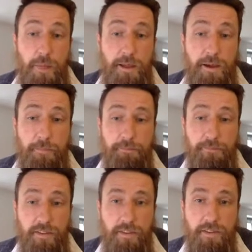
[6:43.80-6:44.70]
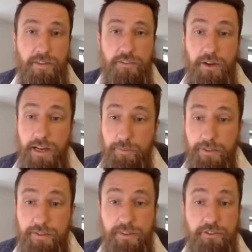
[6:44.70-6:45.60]
the new
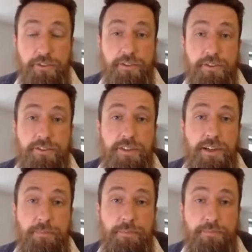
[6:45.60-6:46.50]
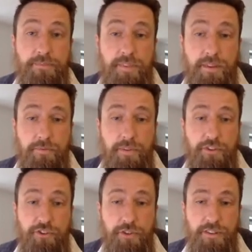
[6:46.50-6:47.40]
hybrid introduced
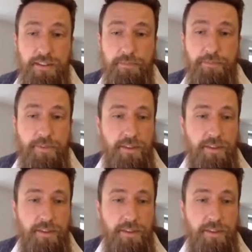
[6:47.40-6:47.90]
very shortly.